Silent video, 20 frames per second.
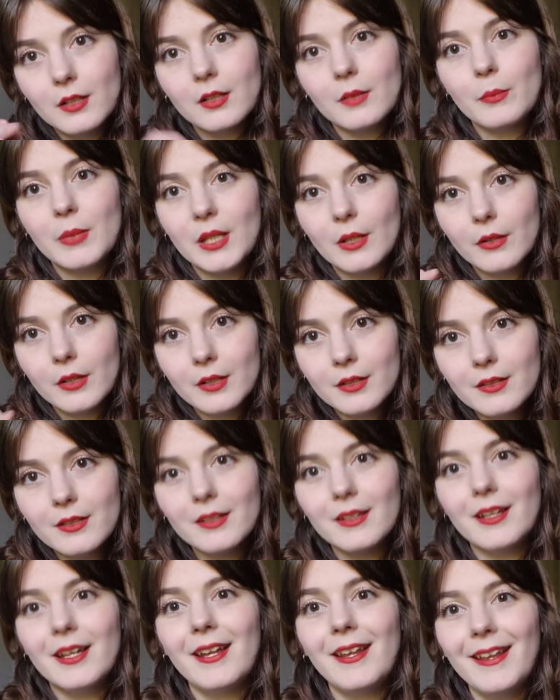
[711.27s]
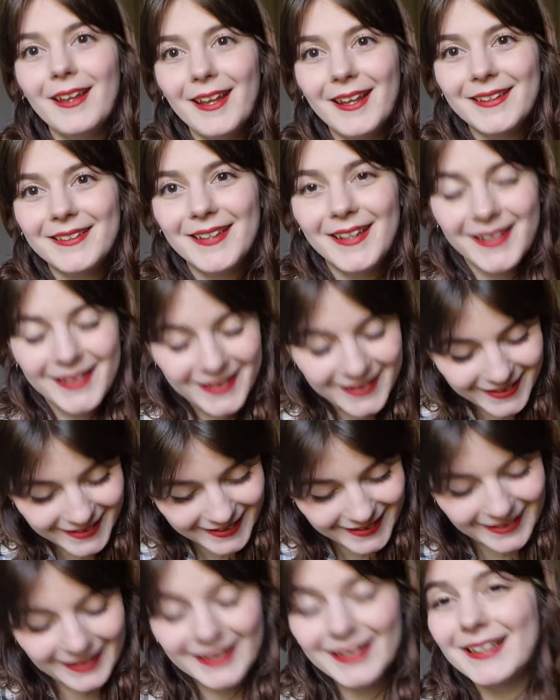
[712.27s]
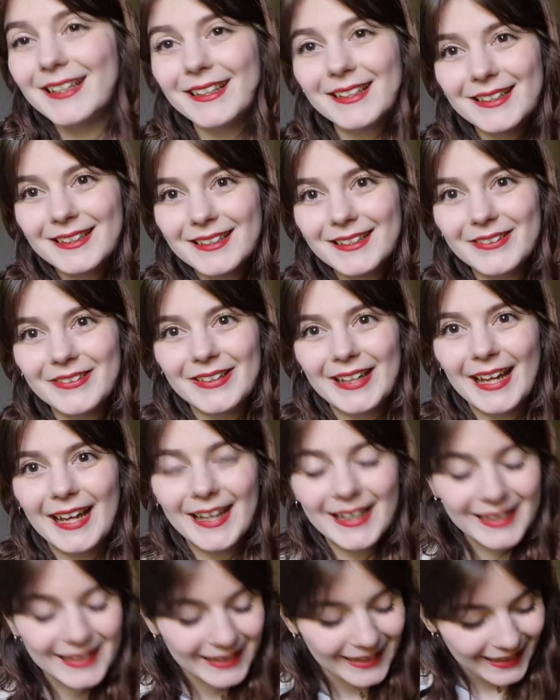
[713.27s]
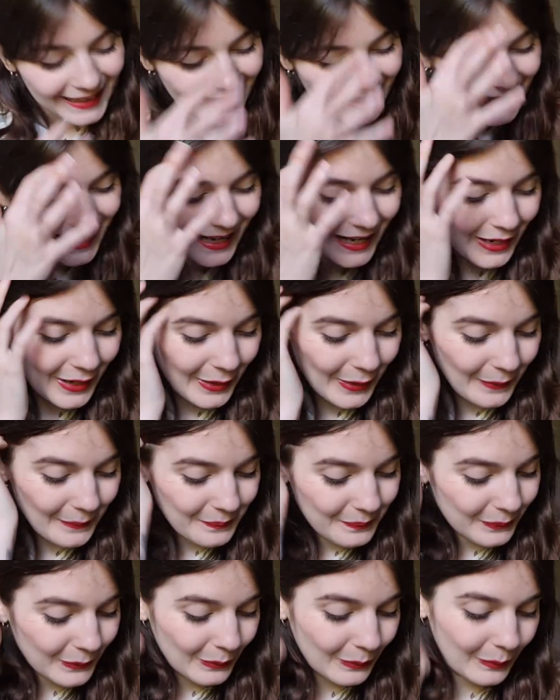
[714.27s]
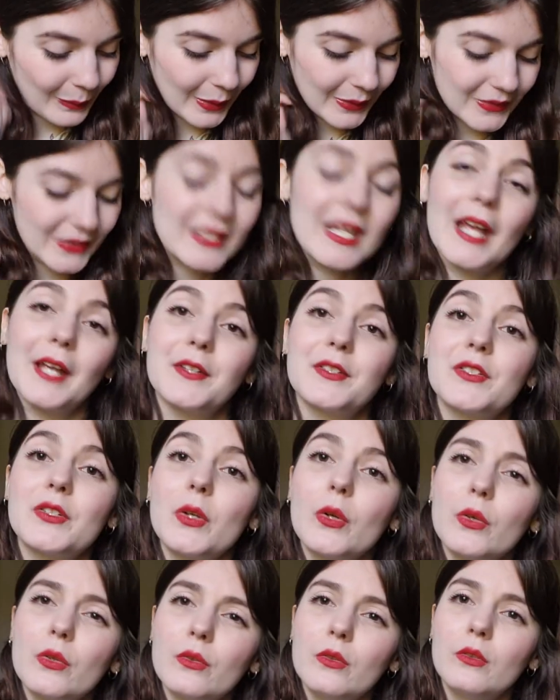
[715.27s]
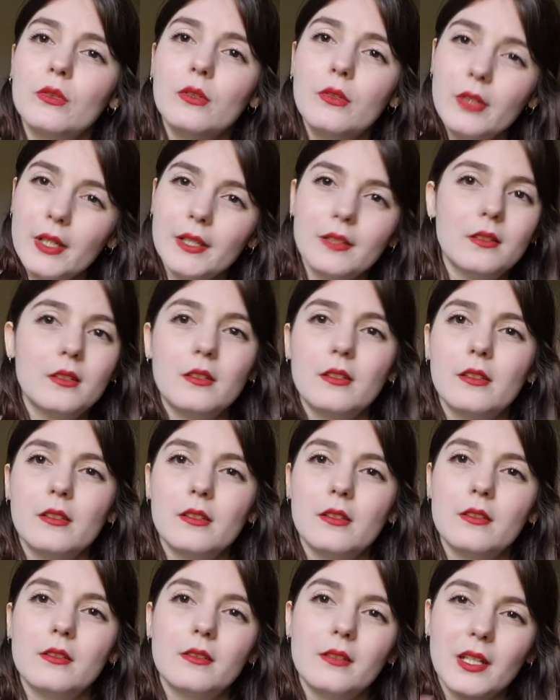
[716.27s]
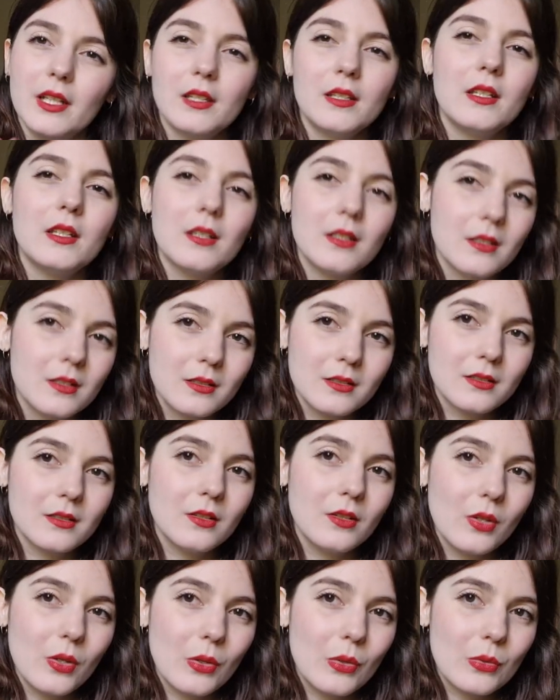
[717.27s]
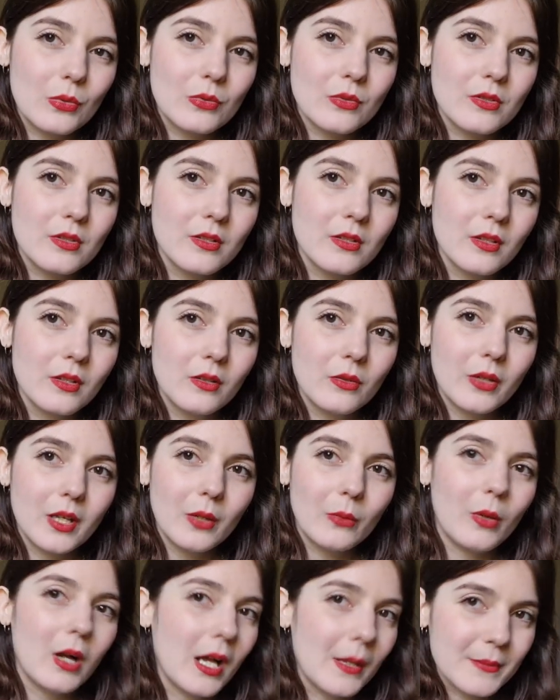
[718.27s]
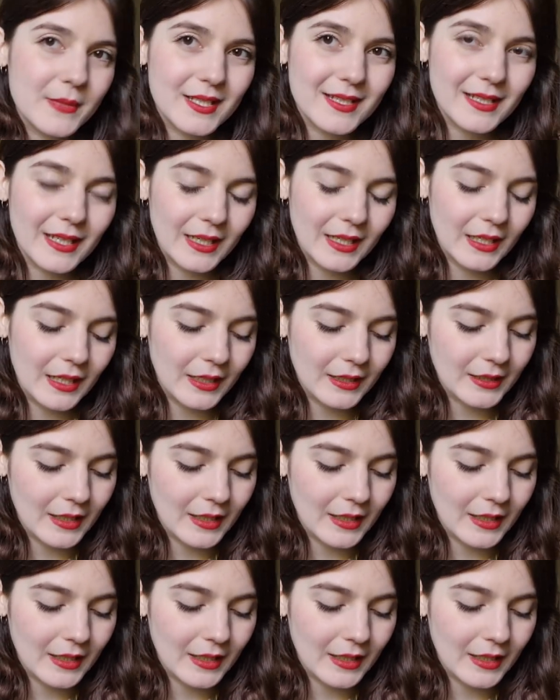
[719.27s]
period. And like, okay. But yeah, so look at the techniques used, look at what I'm saying